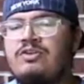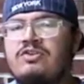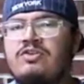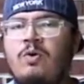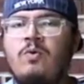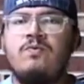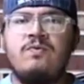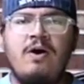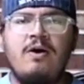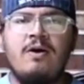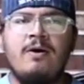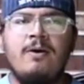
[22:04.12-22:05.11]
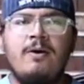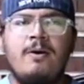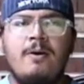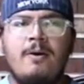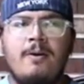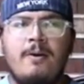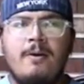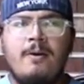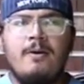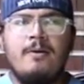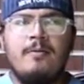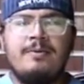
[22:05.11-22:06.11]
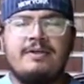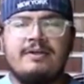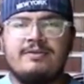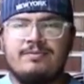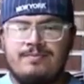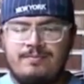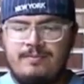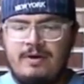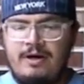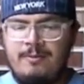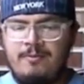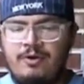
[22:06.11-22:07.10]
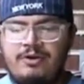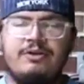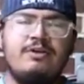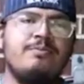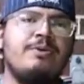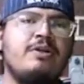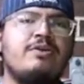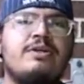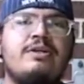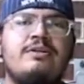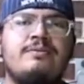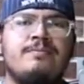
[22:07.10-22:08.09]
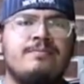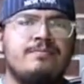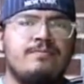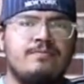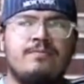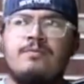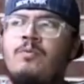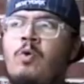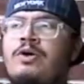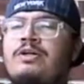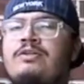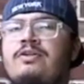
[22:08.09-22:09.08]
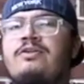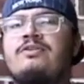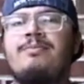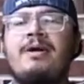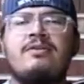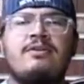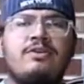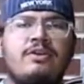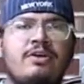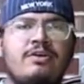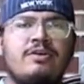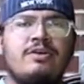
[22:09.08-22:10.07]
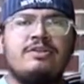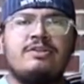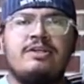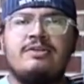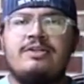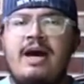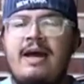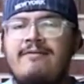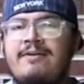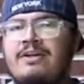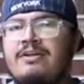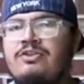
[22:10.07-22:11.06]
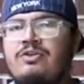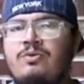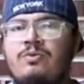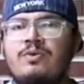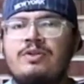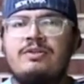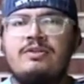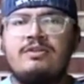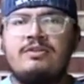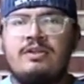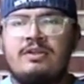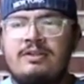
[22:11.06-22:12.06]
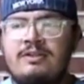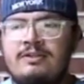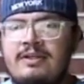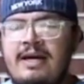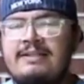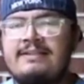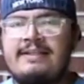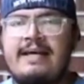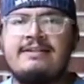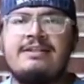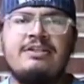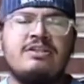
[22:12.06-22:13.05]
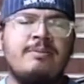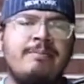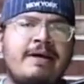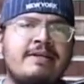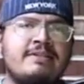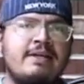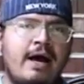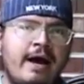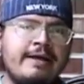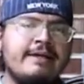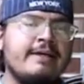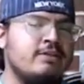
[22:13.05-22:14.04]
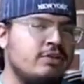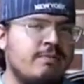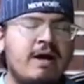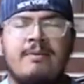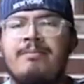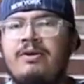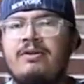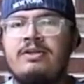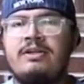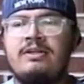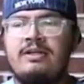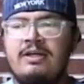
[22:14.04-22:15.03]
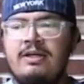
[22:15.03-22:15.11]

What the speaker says: this so far, because I'm really going to be looking more into this about theories and diving into the dissecting it the best I can to my ability,